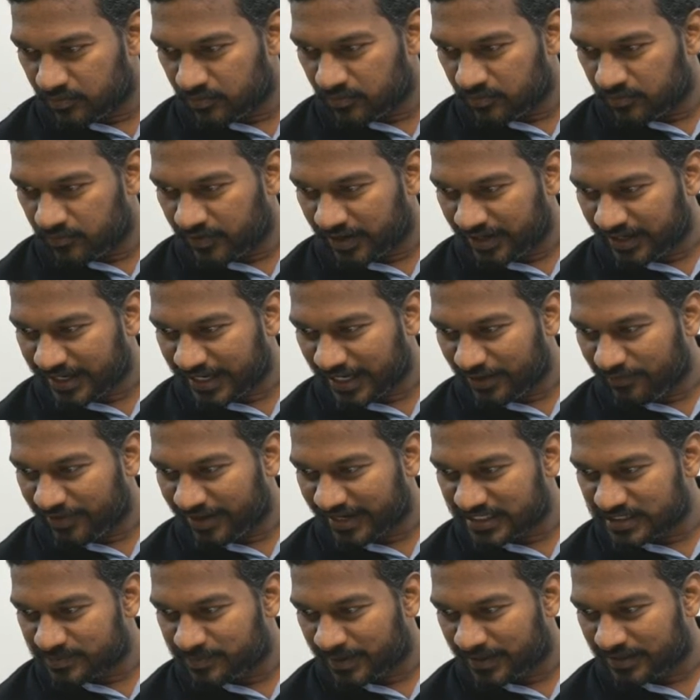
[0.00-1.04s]
When can we
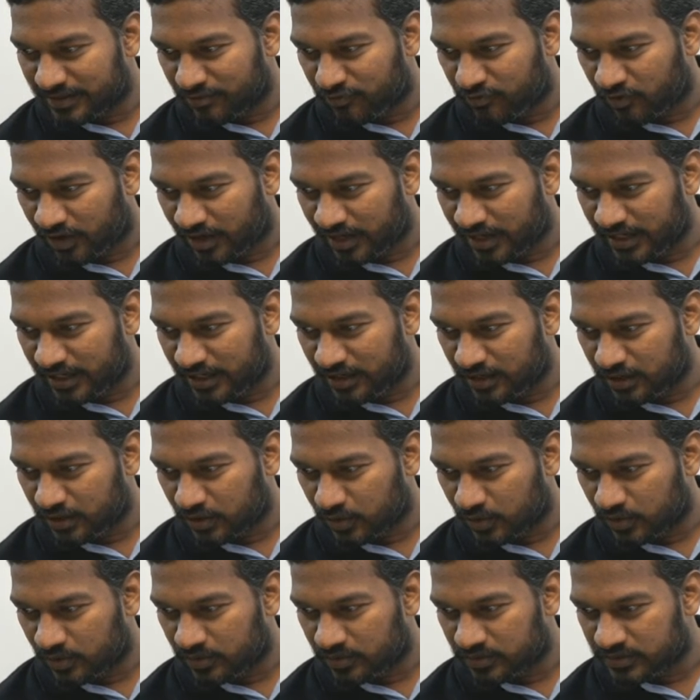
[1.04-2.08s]
expect the following
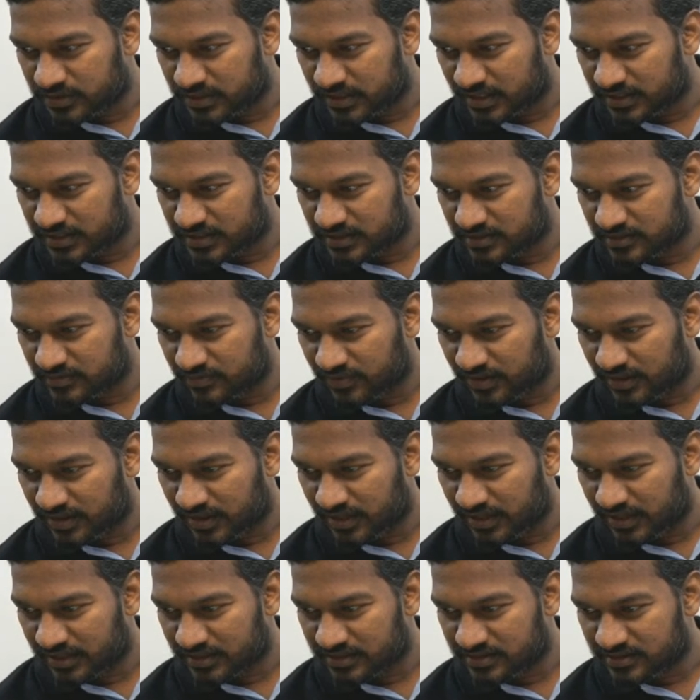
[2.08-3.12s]
courses will
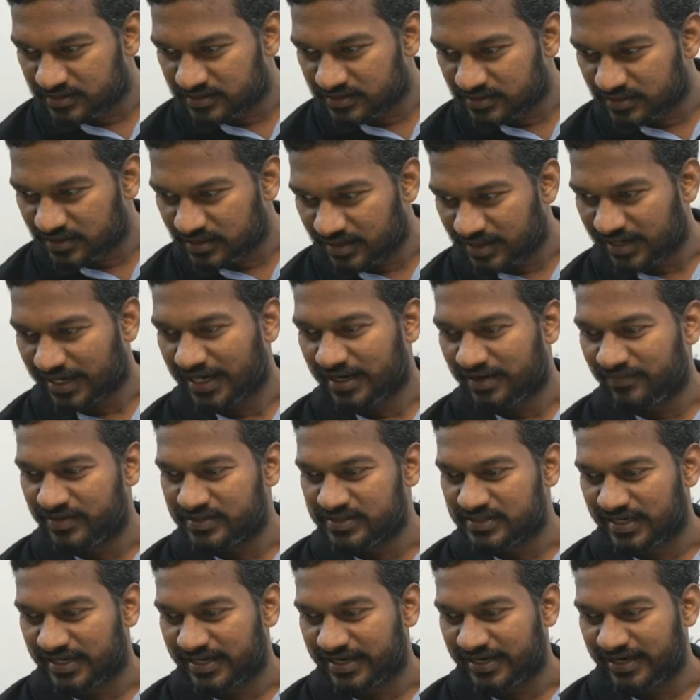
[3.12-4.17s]
release? Language
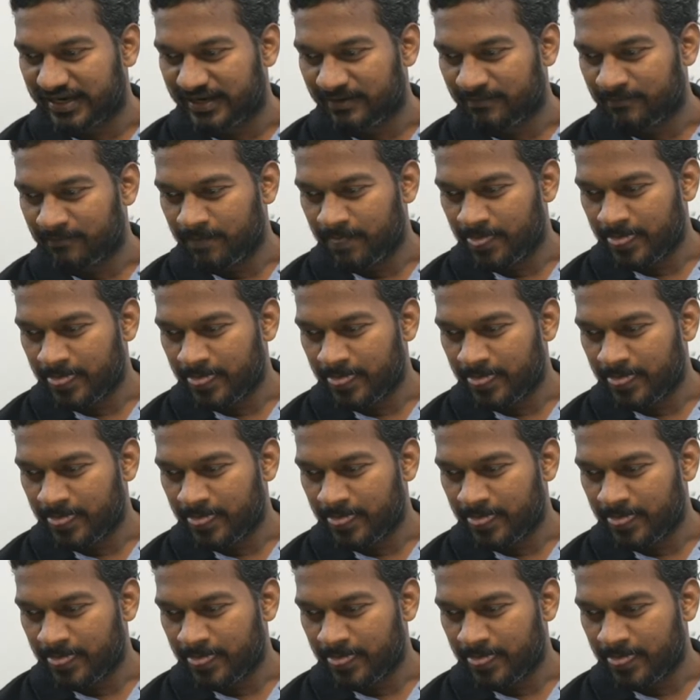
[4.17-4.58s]
learning,